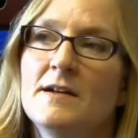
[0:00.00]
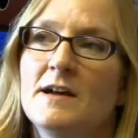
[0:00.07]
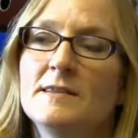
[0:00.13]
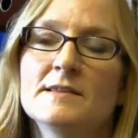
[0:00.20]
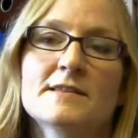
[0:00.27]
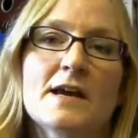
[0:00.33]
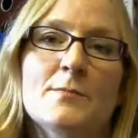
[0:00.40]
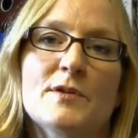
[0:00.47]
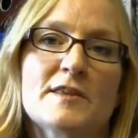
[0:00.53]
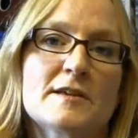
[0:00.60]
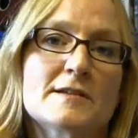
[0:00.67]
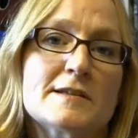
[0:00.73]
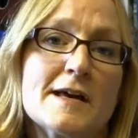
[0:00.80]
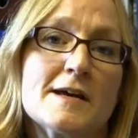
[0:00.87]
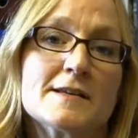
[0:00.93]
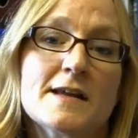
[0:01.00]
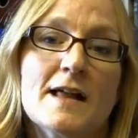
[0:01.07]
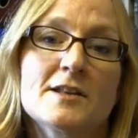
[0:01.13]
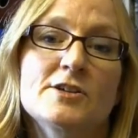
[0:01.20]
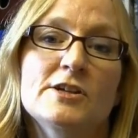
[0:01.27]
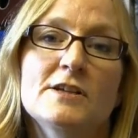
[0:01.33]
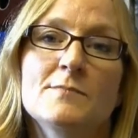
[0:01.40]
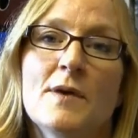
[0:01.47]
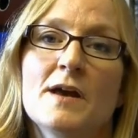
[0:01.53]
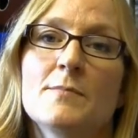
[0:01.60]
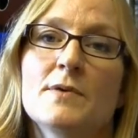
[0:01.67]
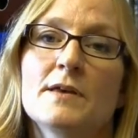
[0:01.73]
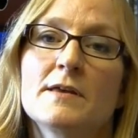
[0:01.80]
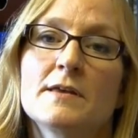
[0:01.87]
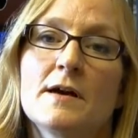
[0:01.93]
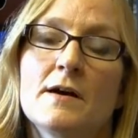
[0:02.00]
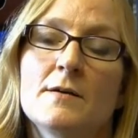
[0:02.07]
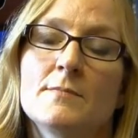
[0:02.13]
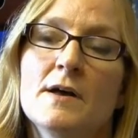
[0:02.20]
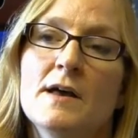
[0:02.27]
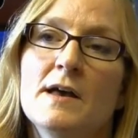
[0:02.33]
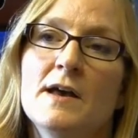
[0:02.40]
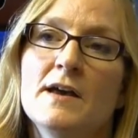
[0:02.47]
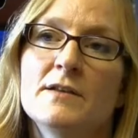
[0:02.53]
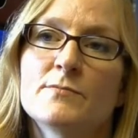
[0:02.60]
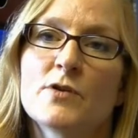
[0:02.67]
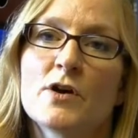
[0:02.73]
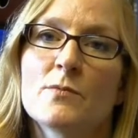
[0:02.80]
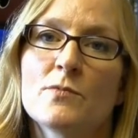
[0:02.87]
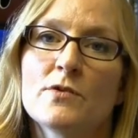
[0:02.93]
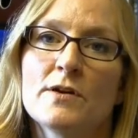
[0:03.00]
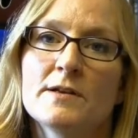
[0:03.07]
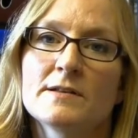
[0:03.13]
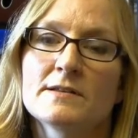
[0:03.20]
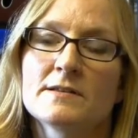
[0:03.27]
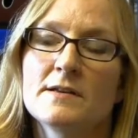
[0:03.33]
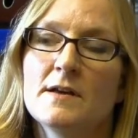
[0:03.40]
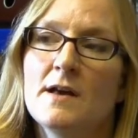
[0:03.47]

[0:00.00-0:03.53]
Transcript: in the same way that an analogy may be inappropriate.